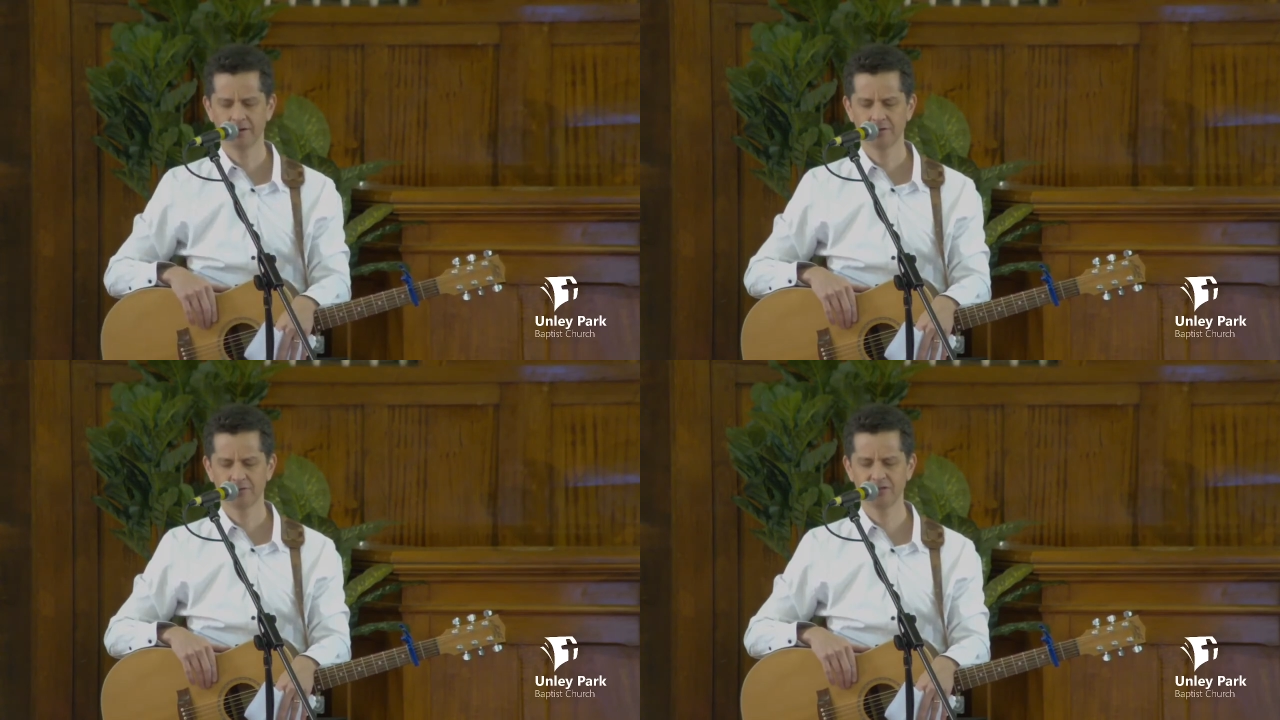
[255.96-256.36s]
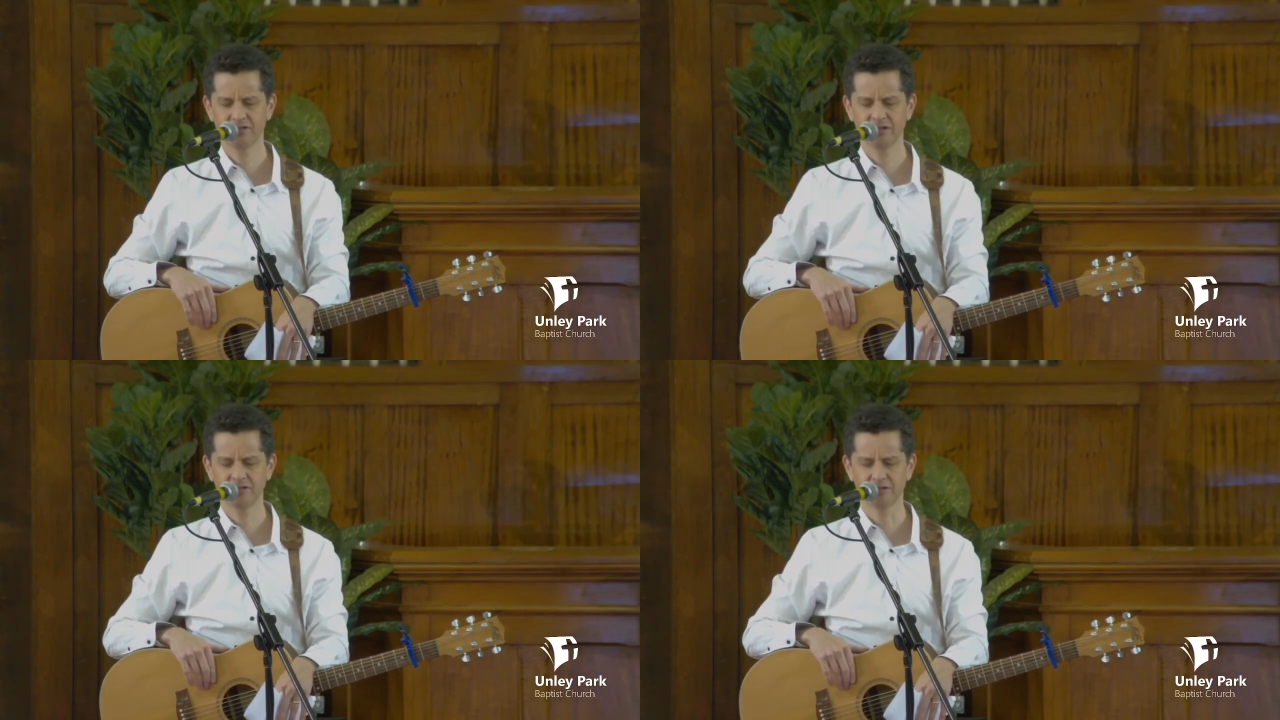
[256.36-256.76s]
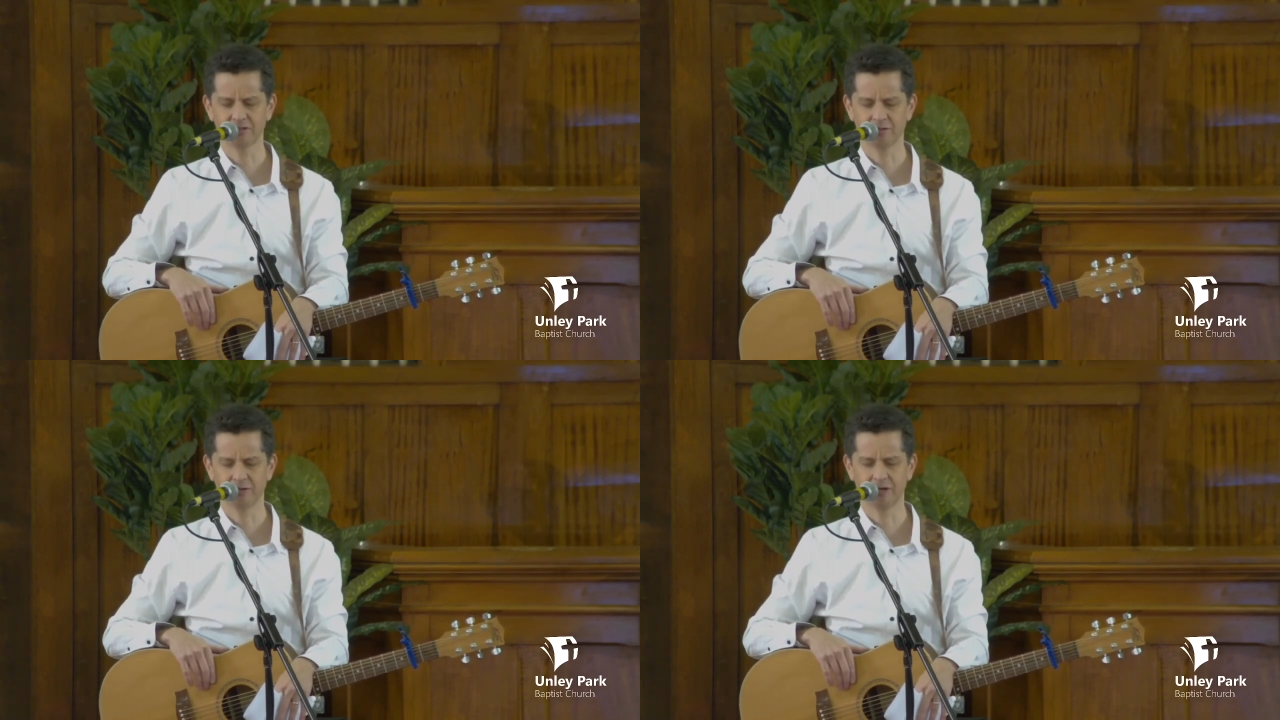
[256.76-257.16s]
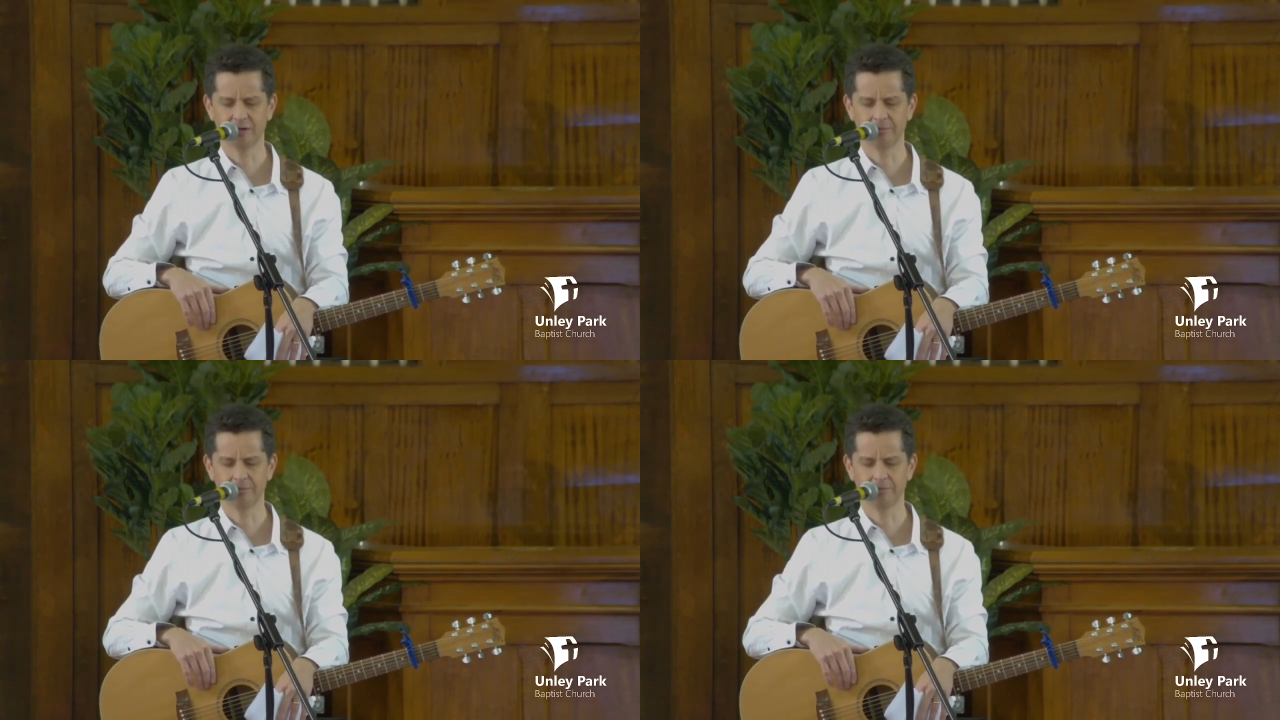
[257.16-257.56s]
through Jesus, we
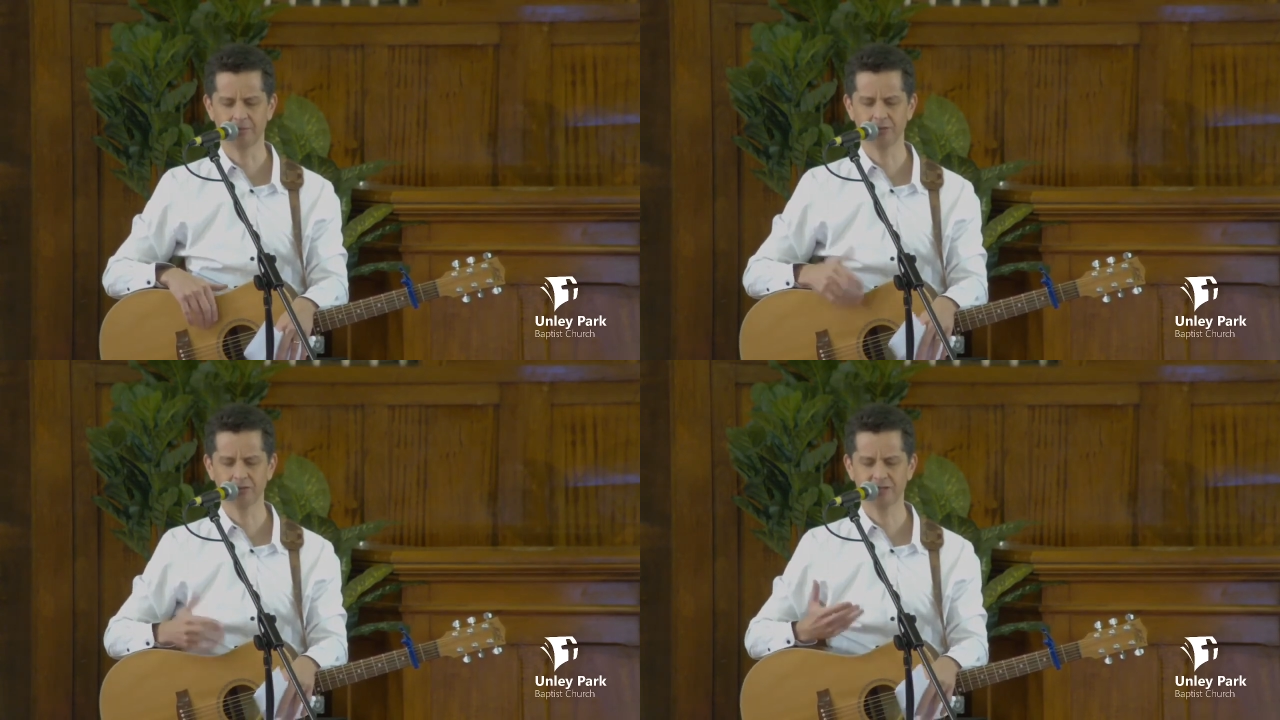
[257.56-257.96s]
are brought